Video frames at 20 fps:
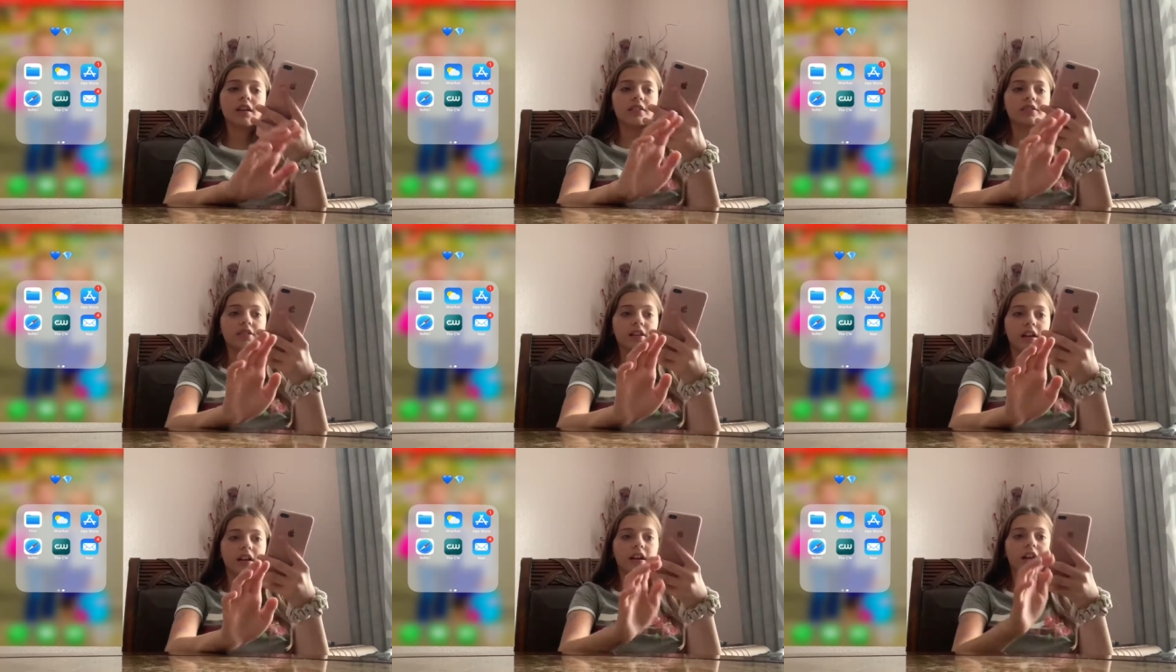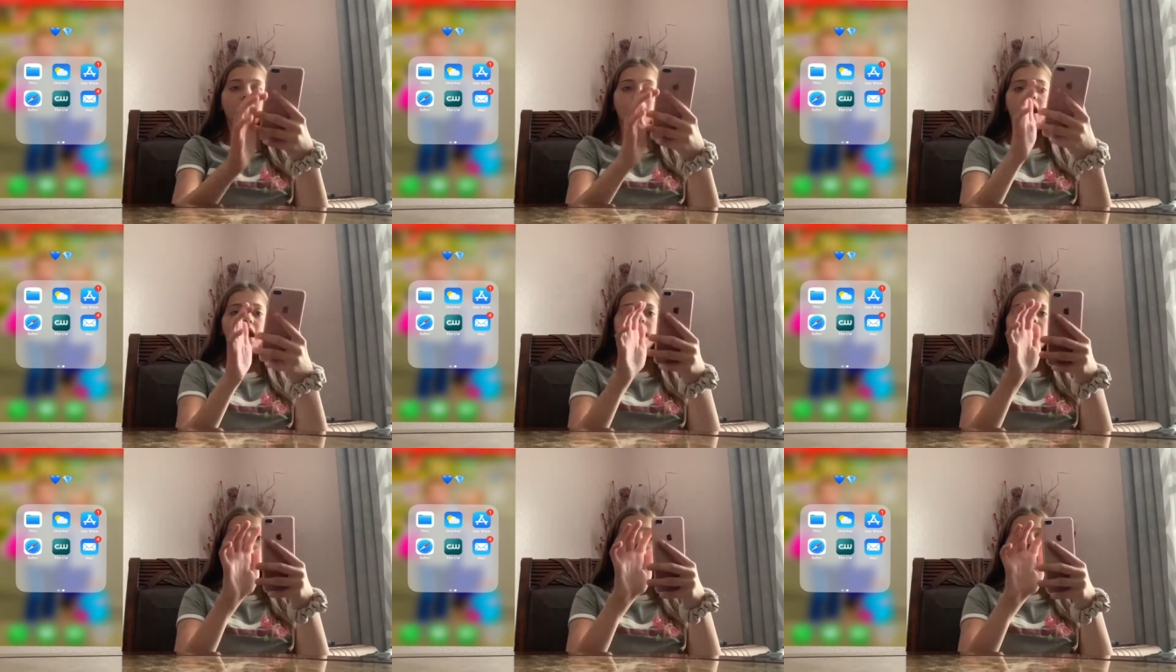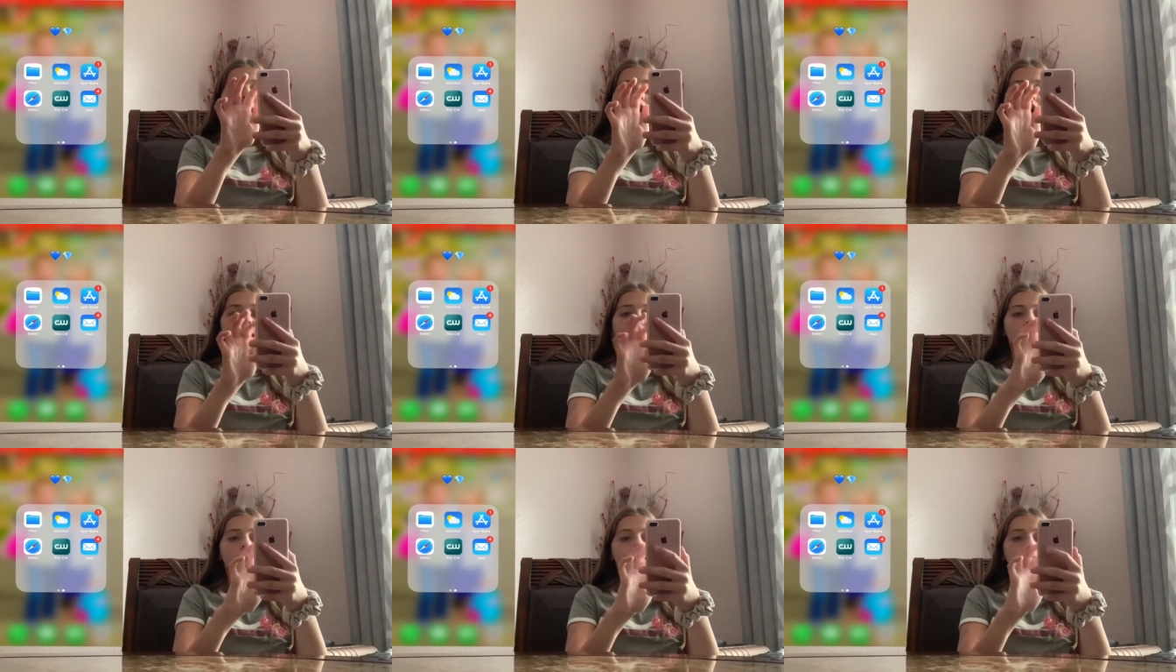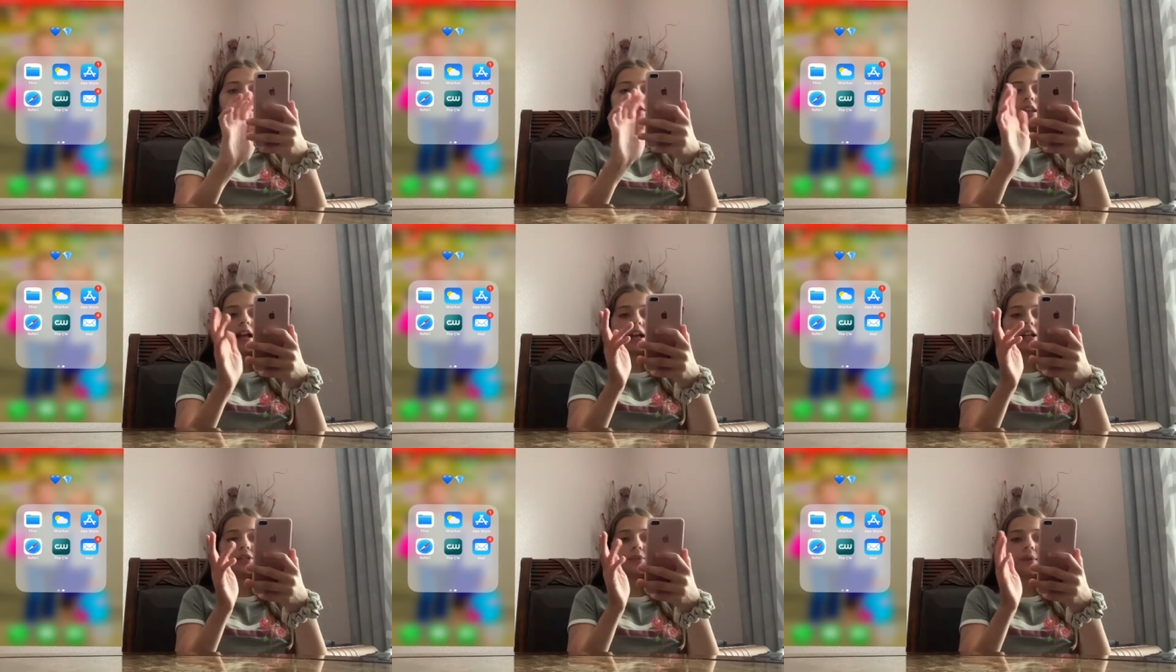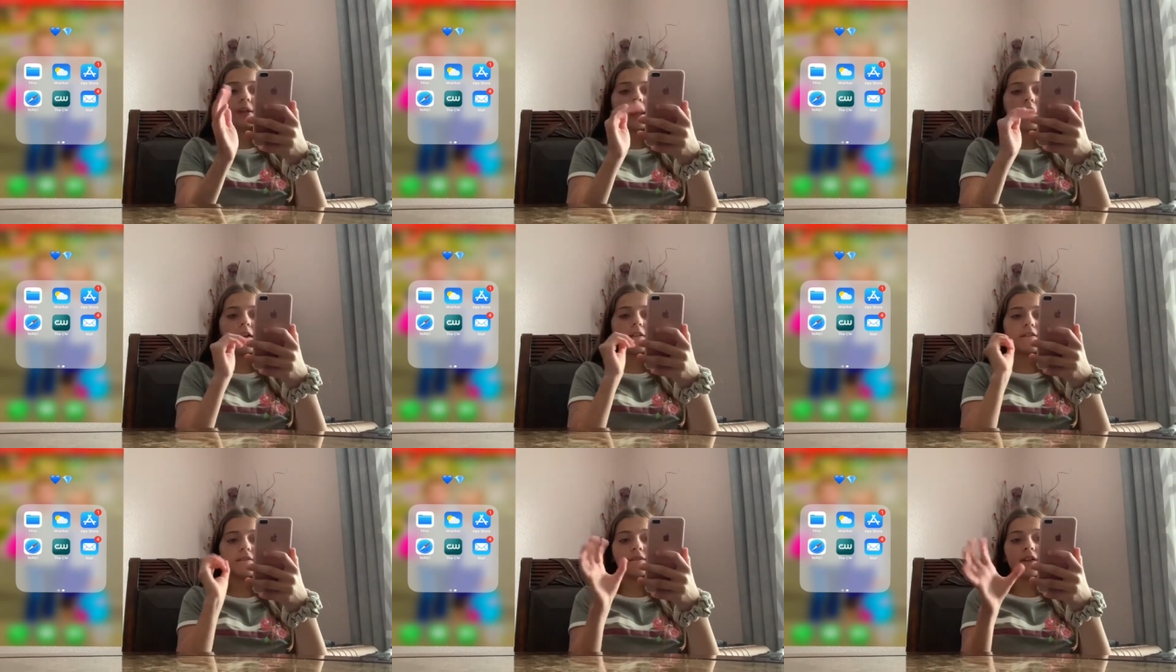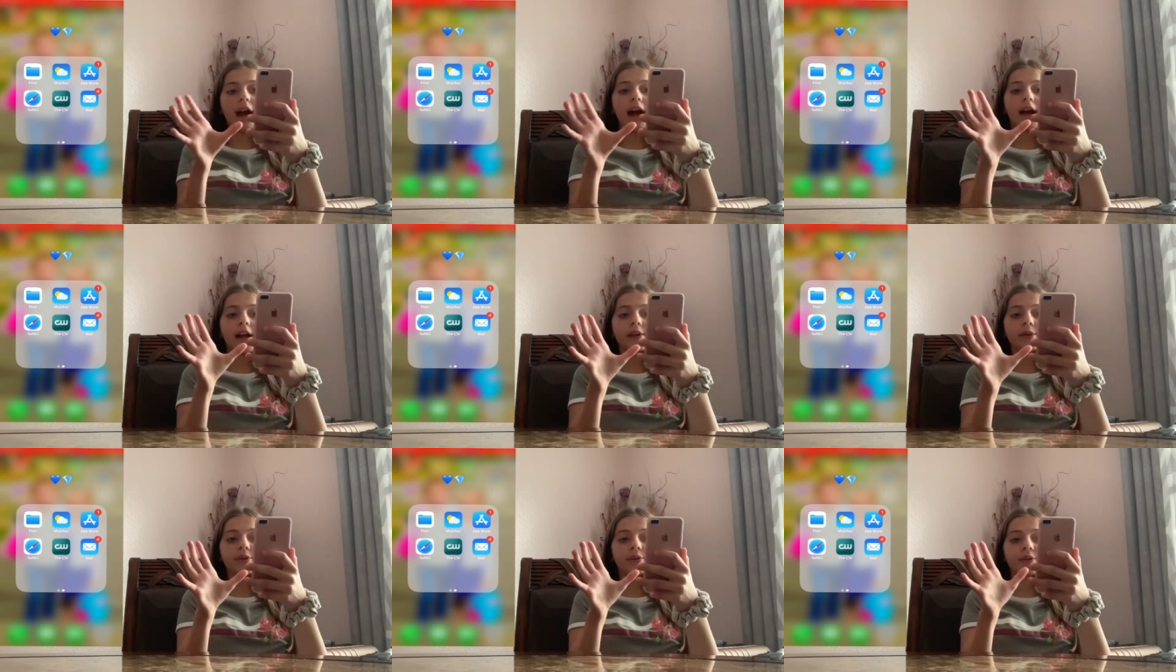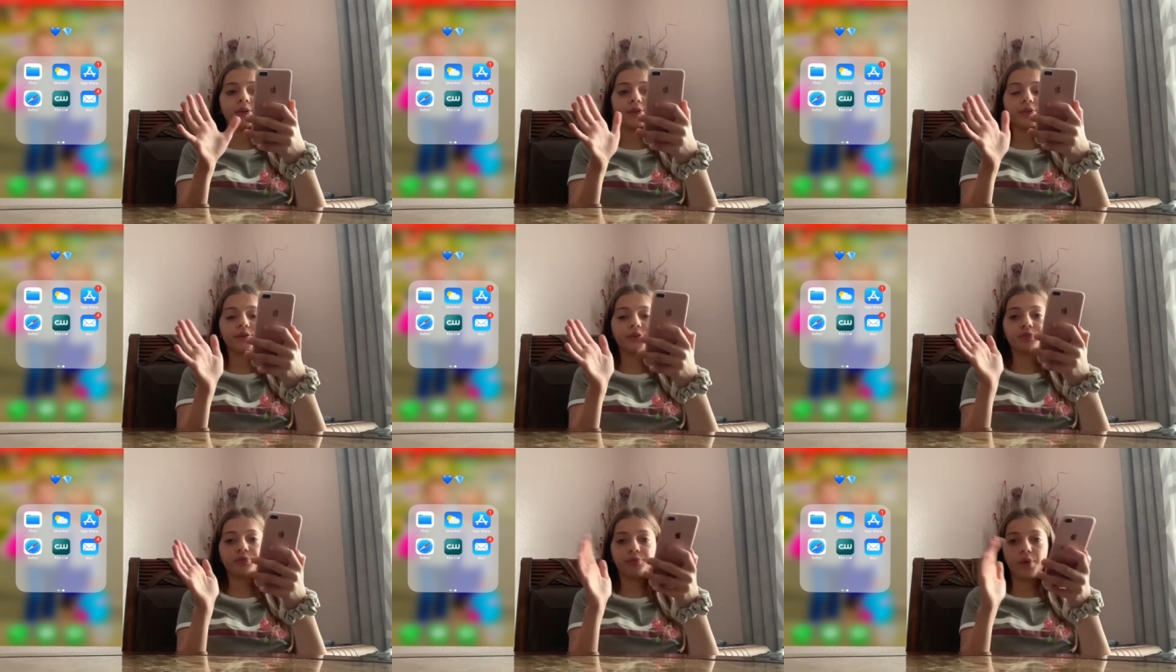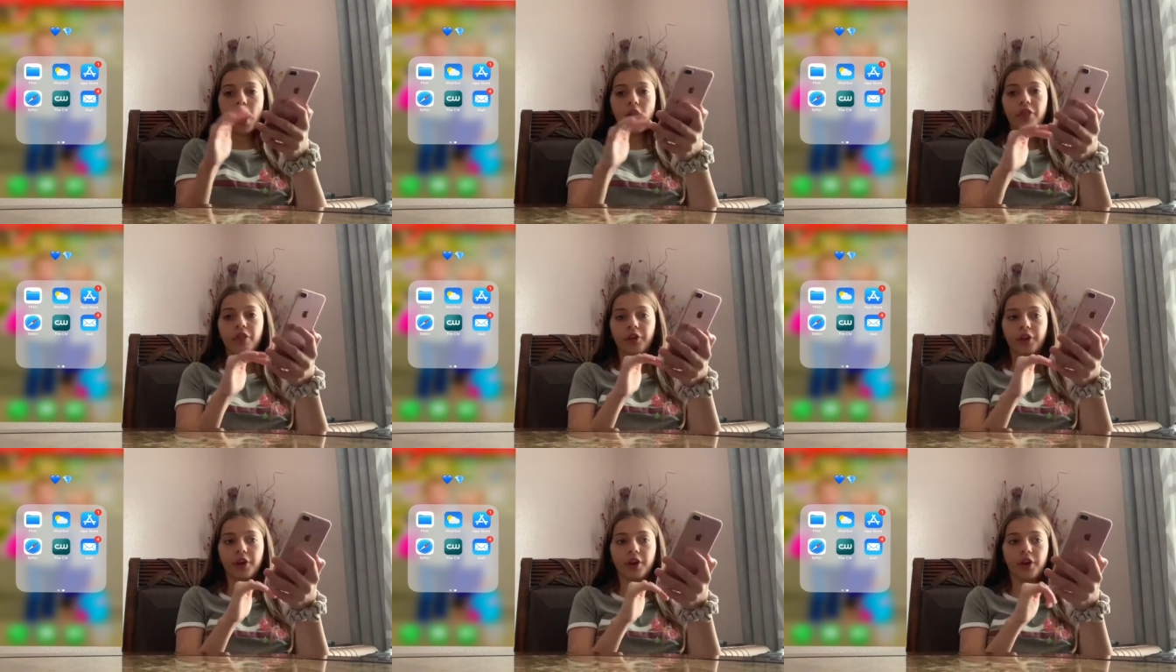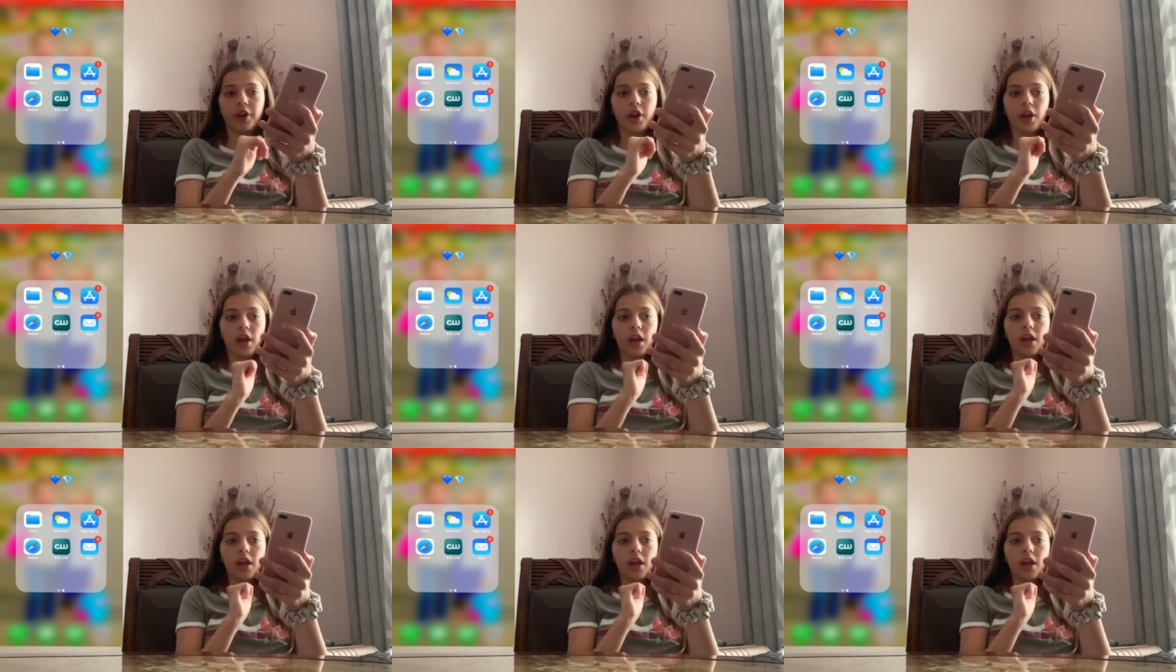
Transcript: Sorry. Um, next we have files, weather,